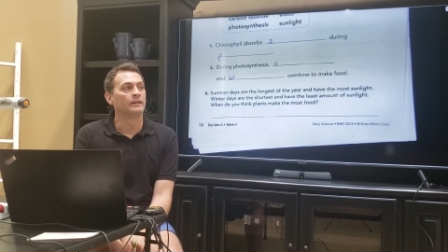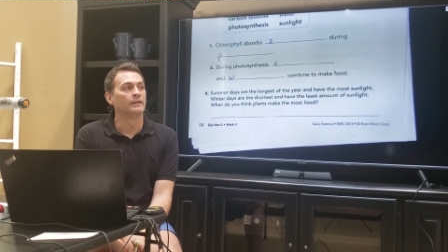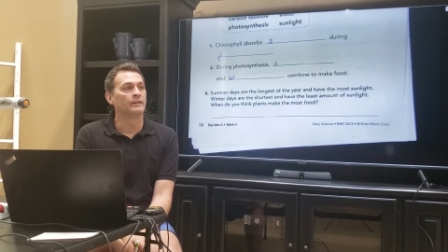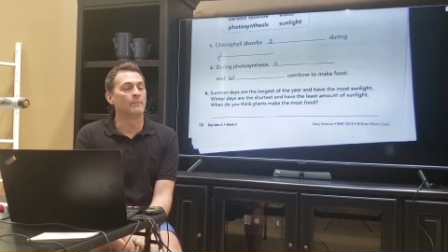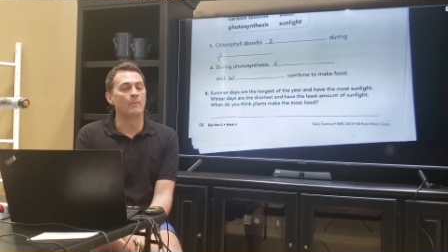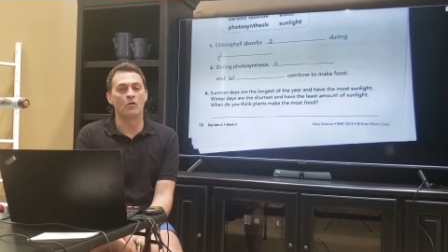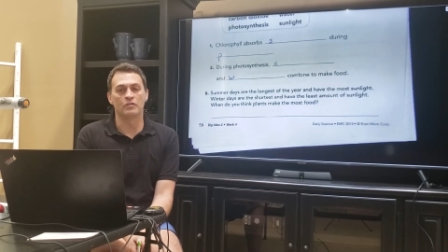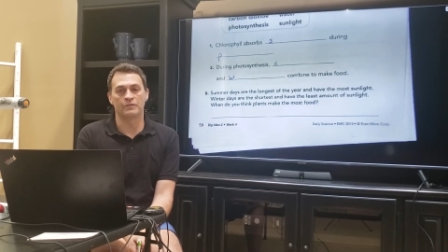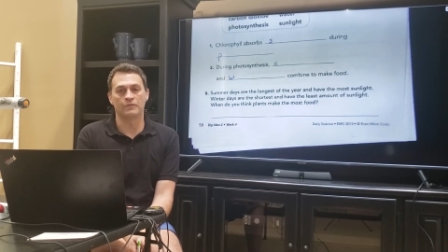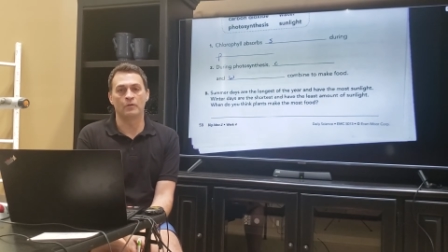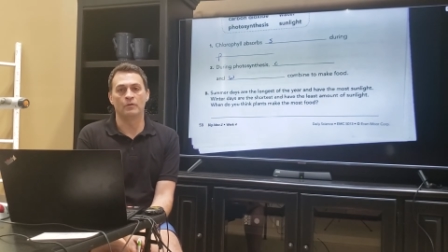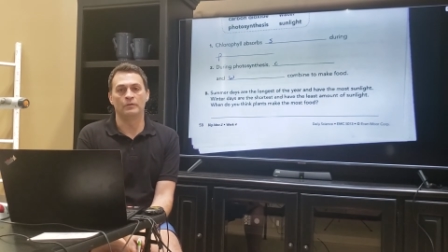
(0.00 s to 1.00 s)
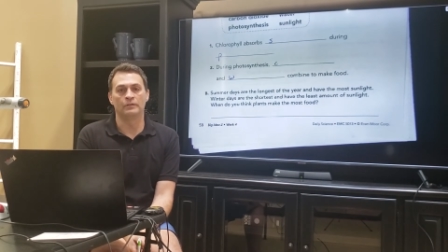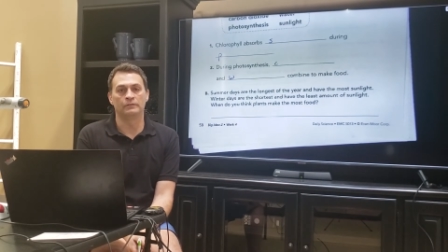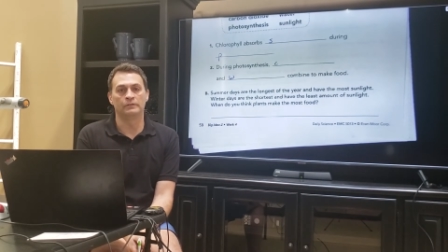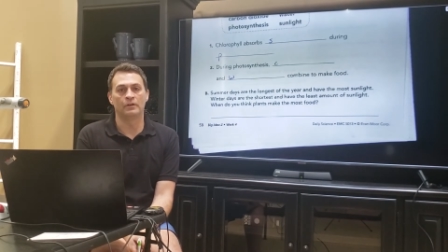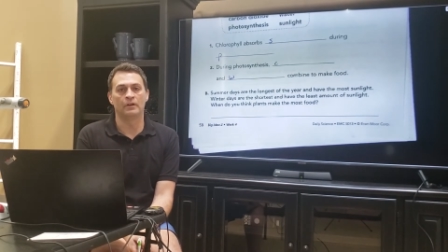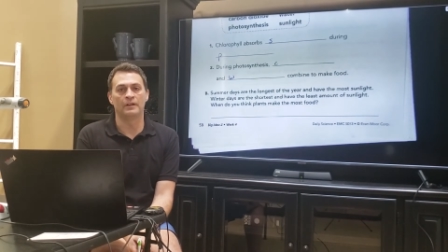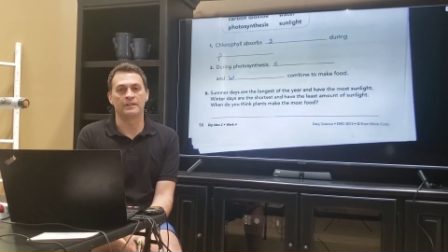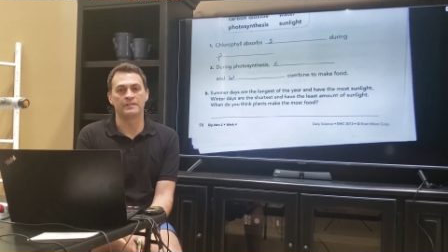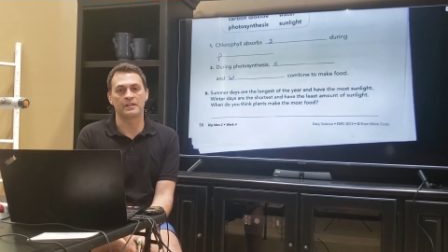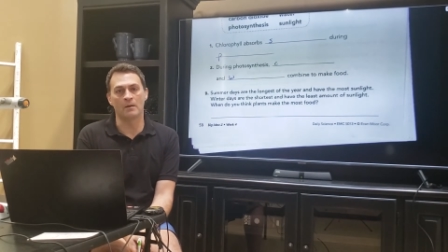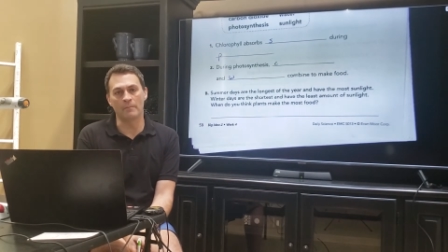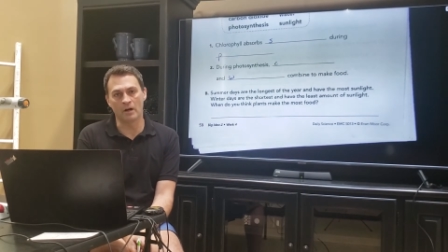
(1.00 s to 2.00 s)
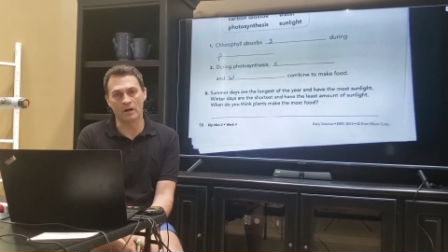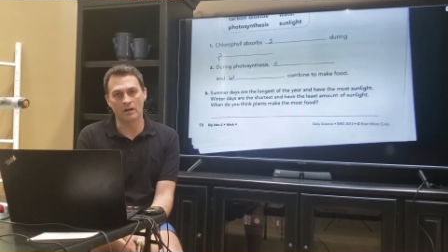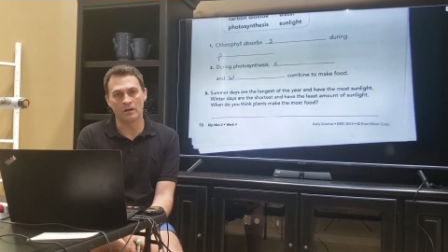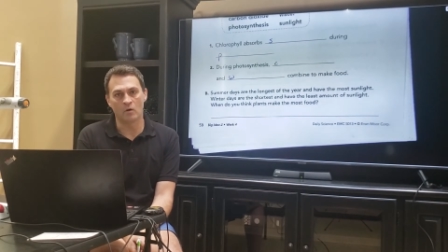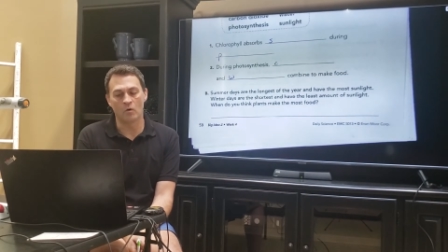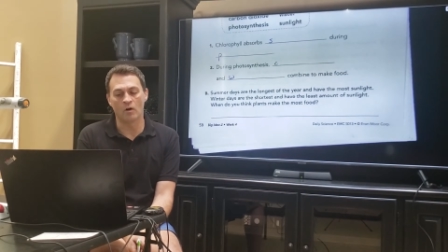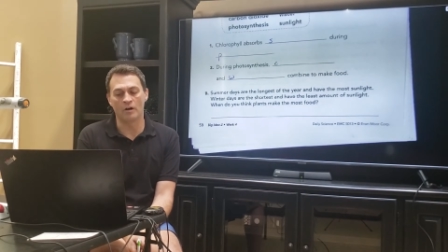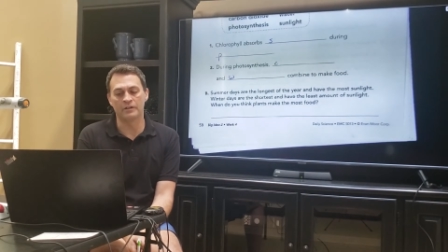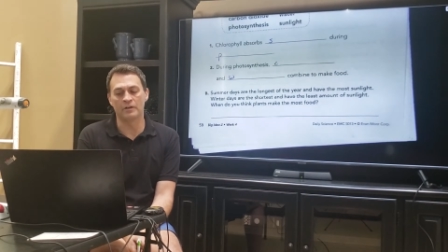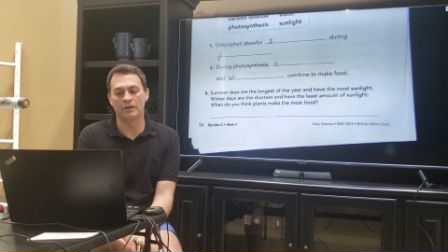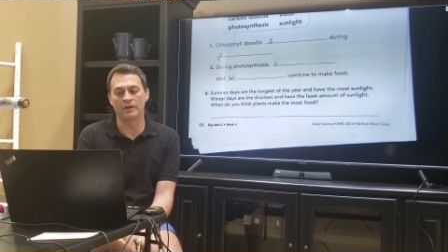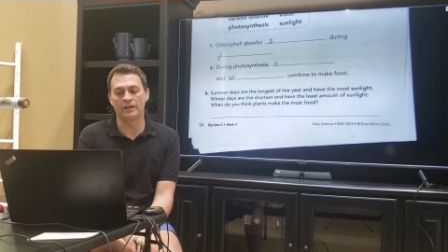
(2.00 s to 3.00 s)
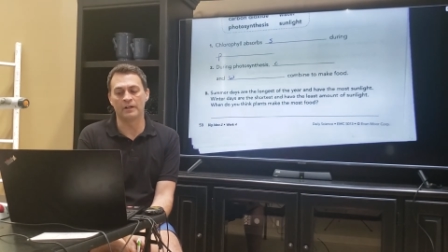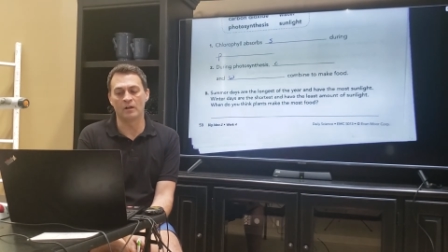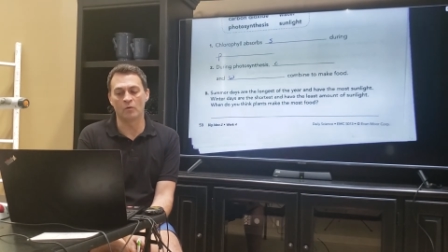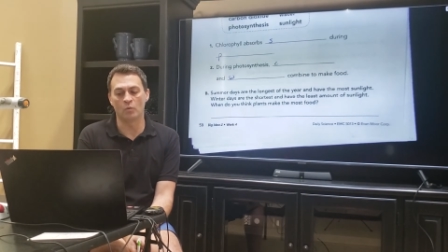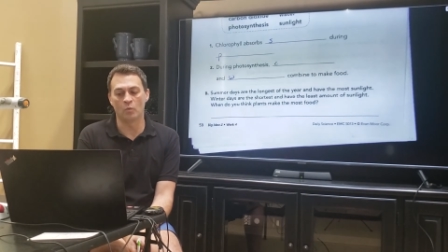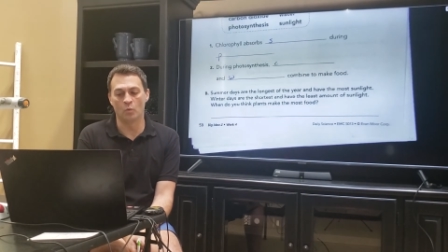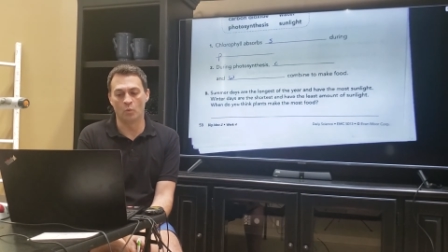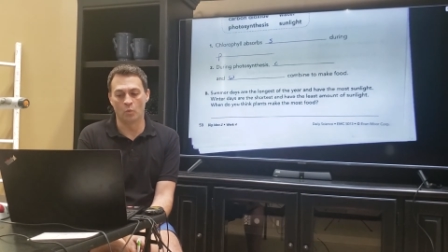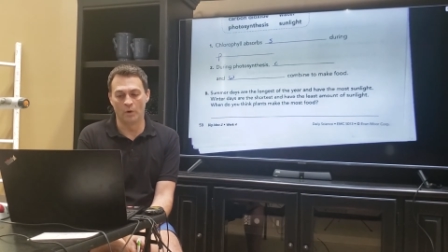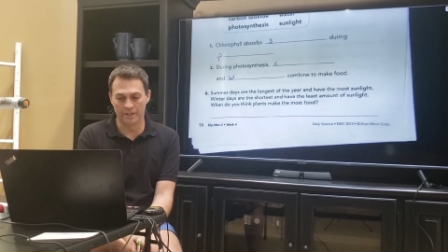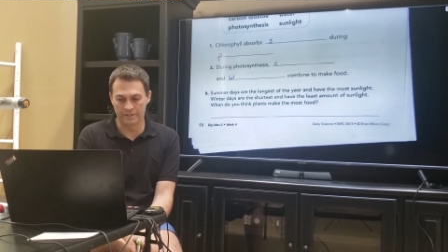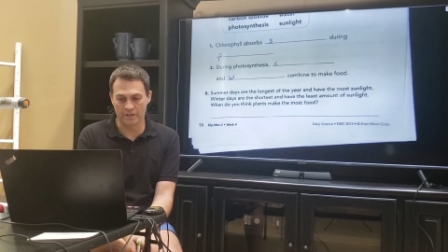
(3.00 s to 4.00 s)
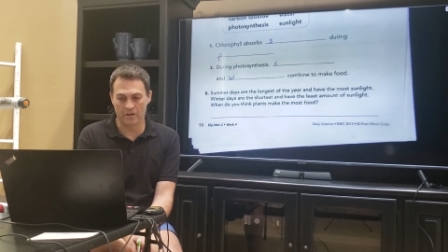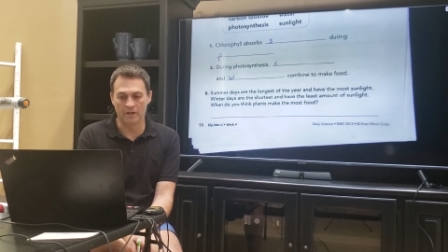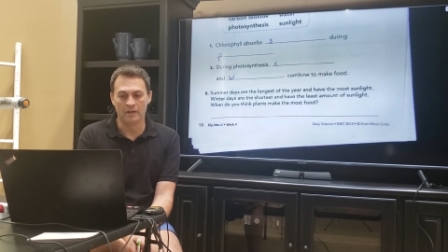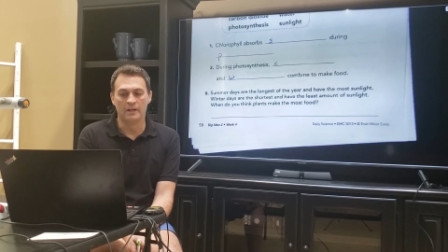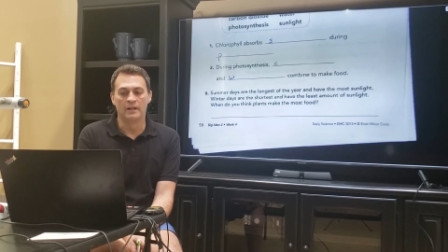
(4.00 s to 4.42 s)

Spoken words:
the most food? During the summer or during the winter?